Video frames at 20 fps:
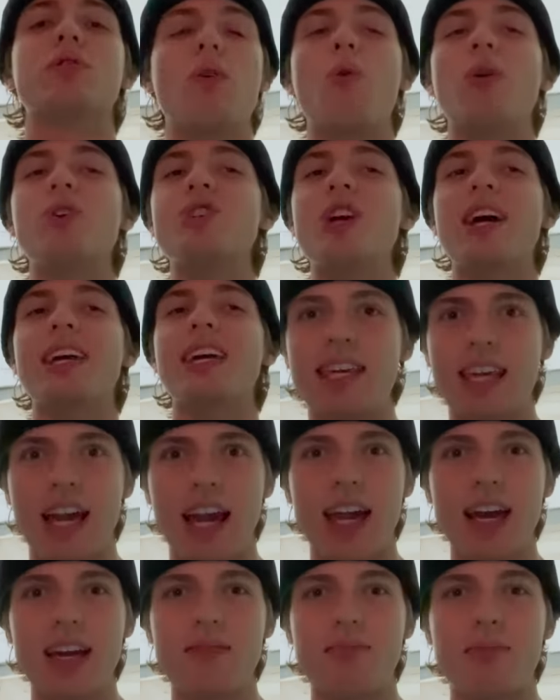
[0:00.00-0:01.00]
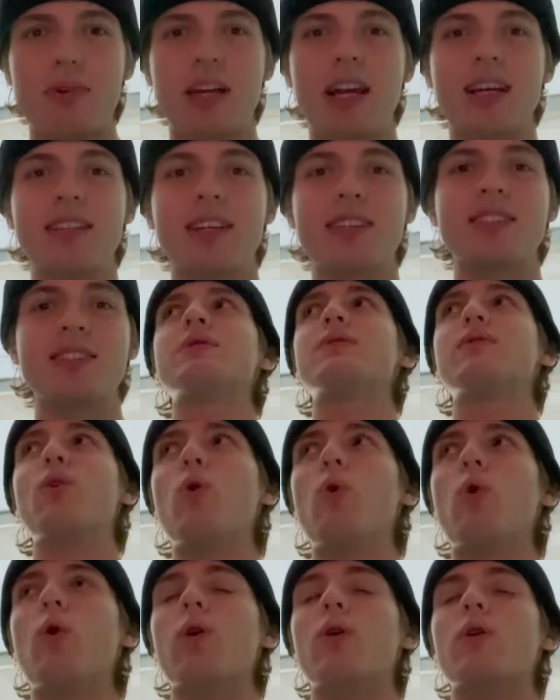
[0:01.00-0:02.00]
which I get because it's
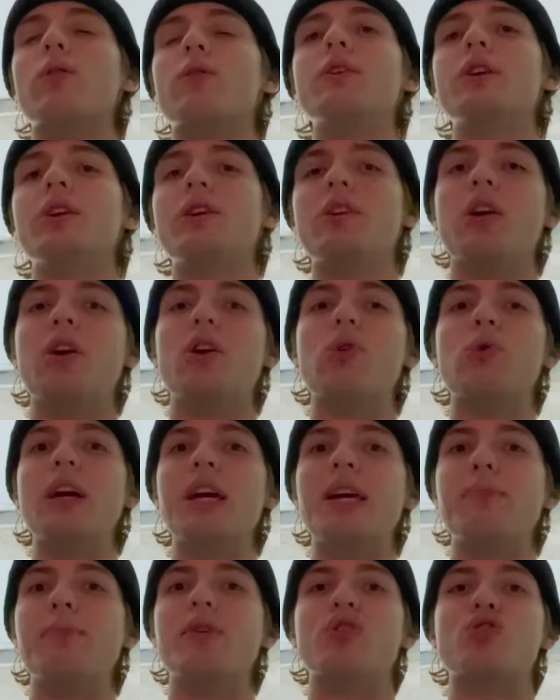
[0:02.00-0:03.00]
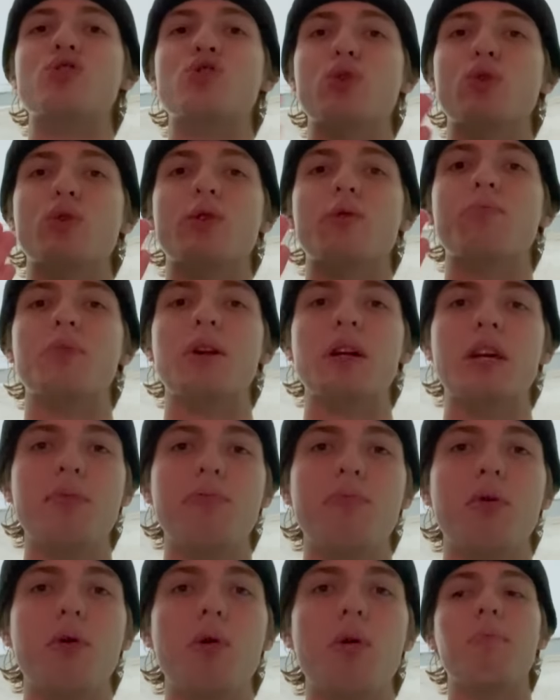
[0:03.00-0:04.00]
for, you know, immature
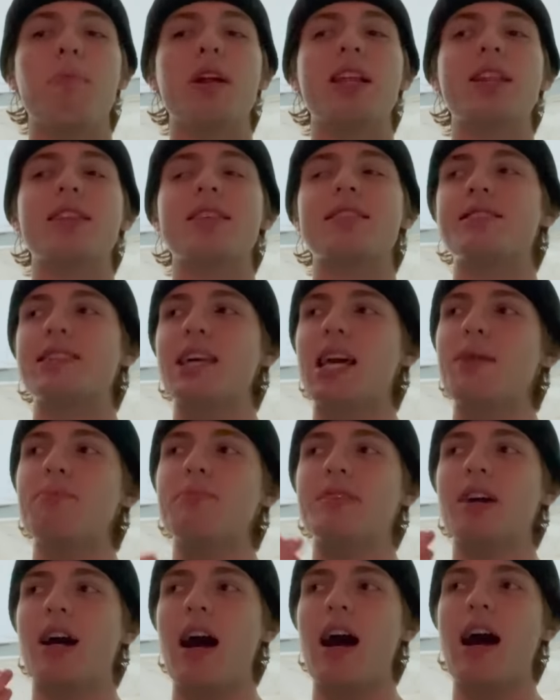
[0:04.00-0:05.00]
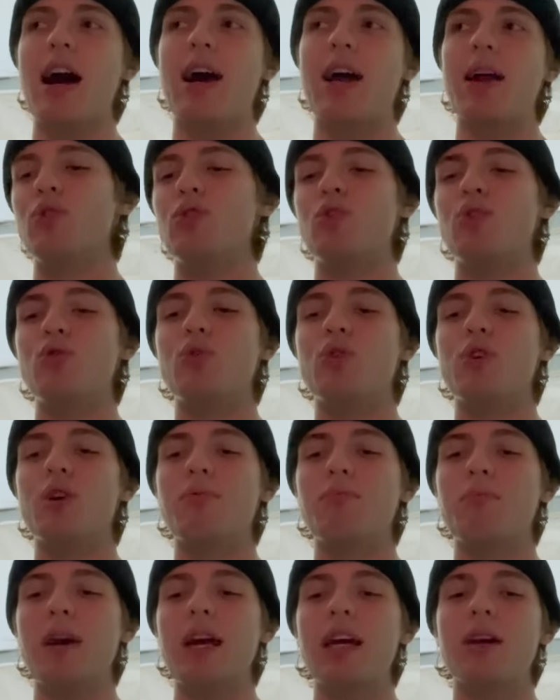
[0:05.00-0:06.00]
people. But at the same time, you
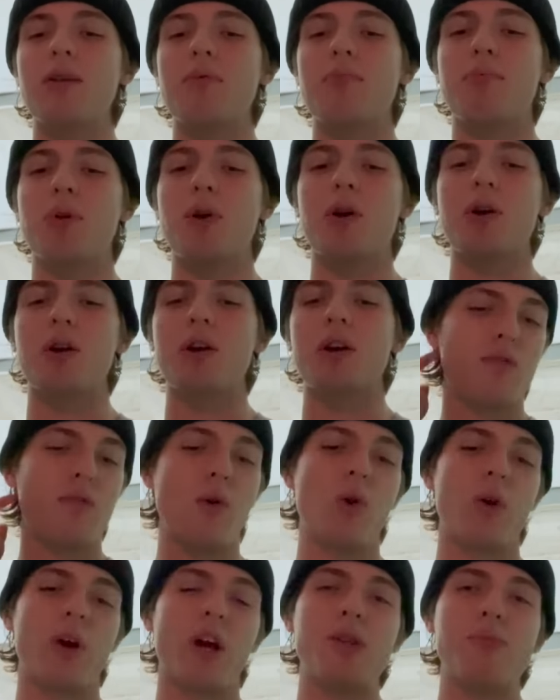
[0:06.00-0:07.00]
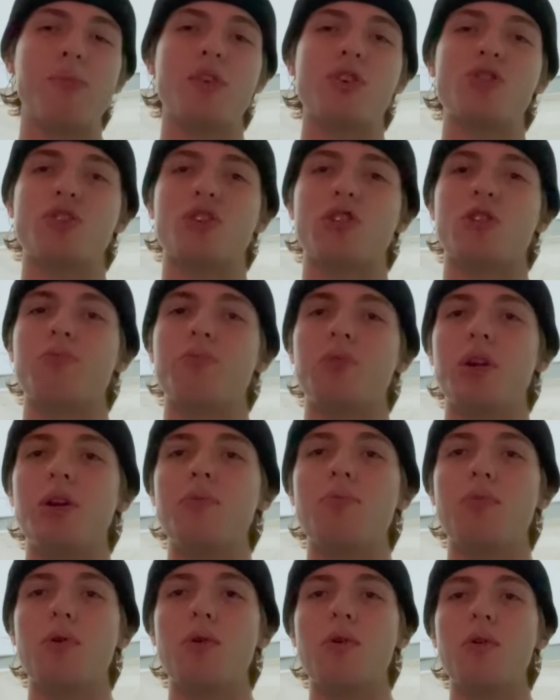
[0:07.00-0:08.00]
can make a book for immature
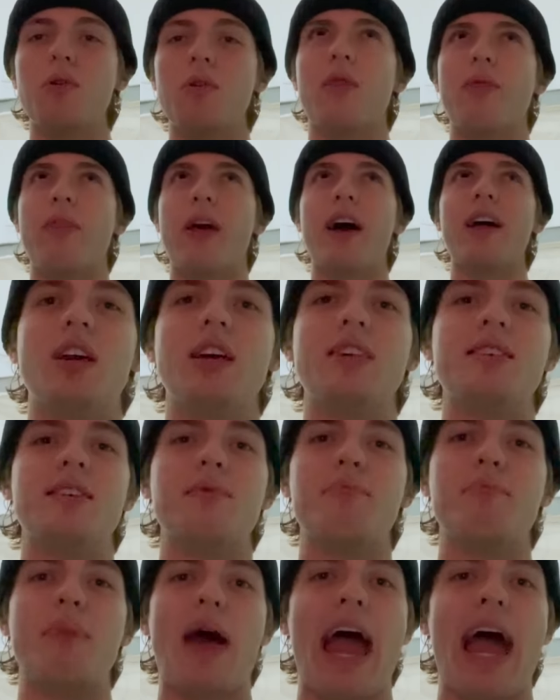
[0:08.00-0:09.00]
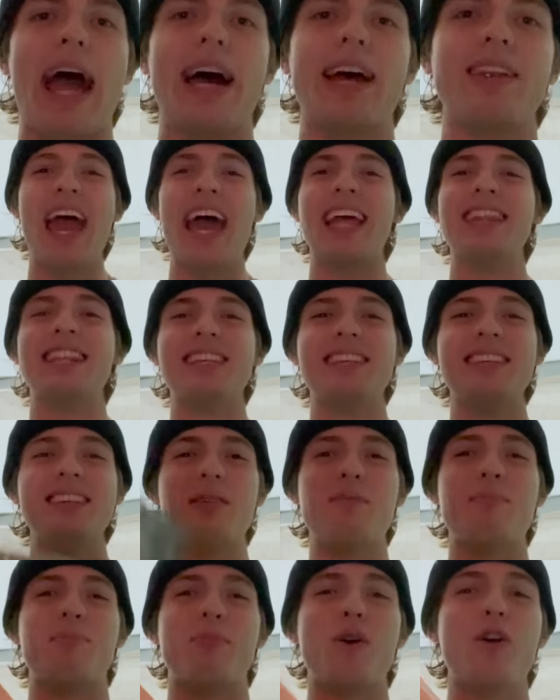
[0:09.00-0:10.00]
people that isn't bad. And this is
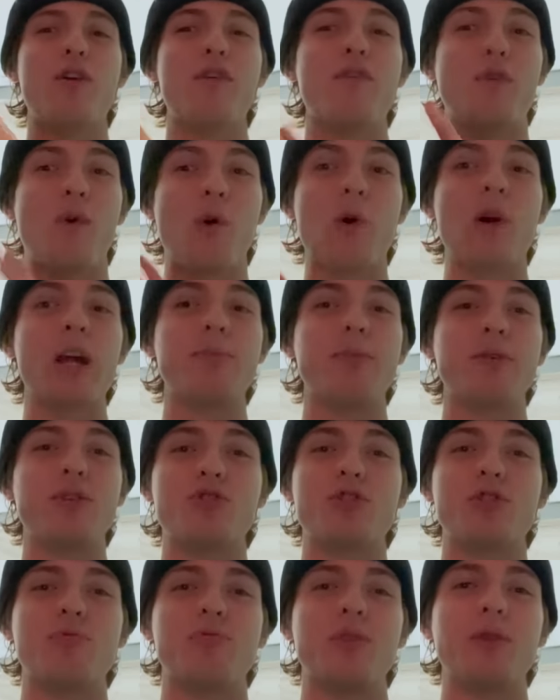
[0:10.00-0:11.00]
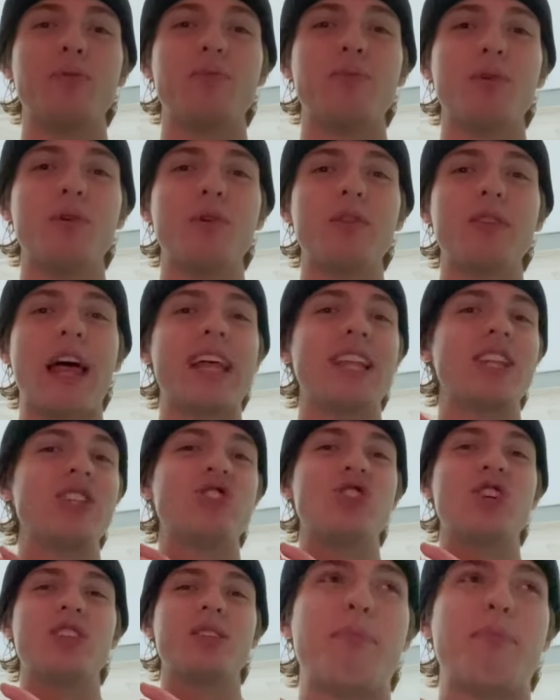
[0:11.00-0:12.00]
a book for immature people that's just